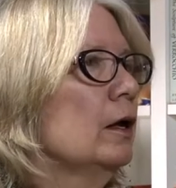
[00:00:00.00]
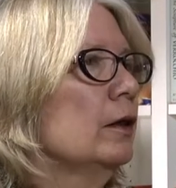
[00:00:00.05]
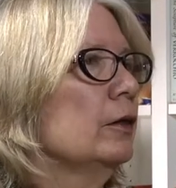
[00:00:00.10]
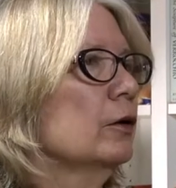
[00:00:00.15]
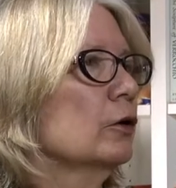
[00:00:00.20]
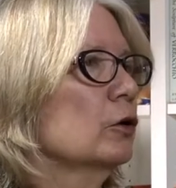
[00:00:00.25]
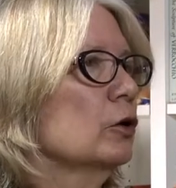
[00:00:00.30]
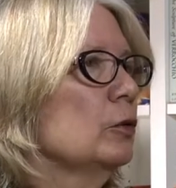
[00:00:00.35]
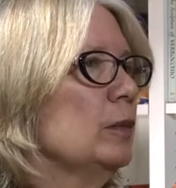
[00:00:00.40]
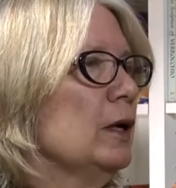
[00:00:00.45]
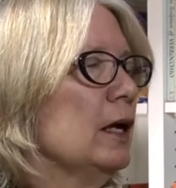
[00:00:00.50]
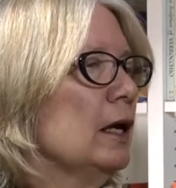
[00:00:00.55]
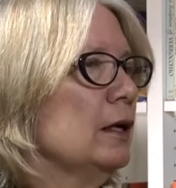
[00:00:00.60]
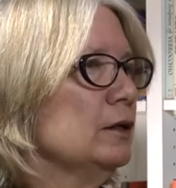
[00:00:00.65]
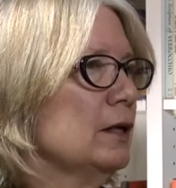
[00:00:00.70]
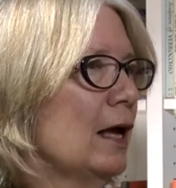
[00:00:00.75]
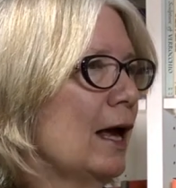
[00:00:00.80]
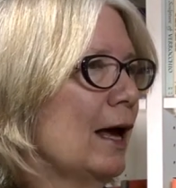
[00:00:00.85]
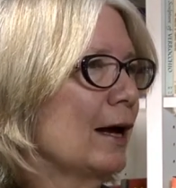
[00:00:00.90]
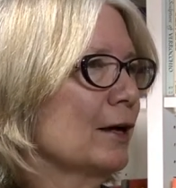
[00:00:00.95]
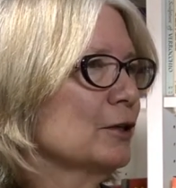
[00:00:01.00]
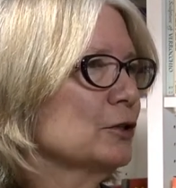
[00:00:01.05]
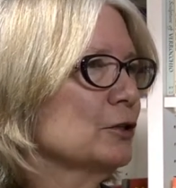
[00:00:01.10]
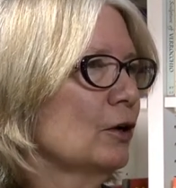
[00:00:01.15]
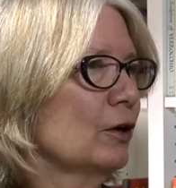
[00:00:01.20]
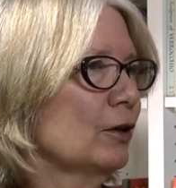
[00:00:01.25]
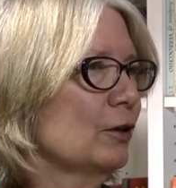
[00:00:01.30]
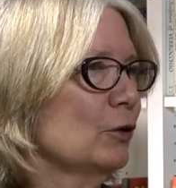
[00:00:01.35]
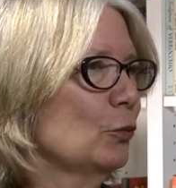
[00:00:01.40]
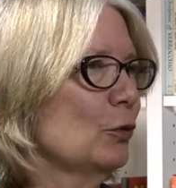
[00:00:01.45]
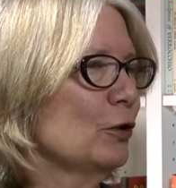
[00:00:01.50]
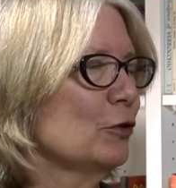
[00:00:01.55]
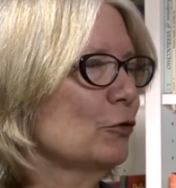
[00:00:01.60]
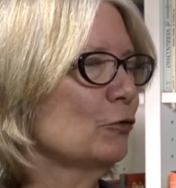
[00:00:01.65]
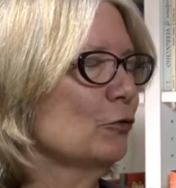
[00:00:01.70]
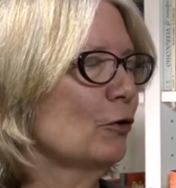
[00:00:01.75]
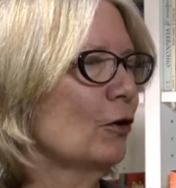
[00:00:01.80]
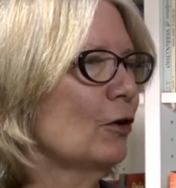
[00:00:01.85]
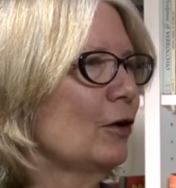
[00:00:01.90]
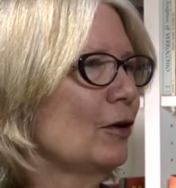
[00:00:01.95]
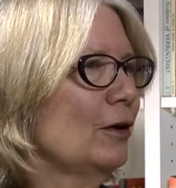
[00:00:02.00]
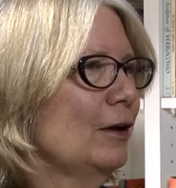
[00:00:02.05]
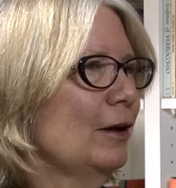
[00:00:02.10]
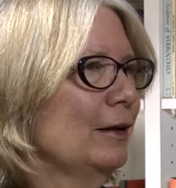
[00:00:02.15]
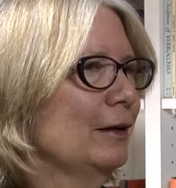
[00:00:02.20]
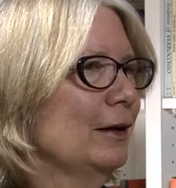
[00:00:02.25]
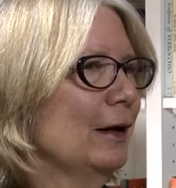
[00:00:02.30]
There could be a tax on the withdrawal.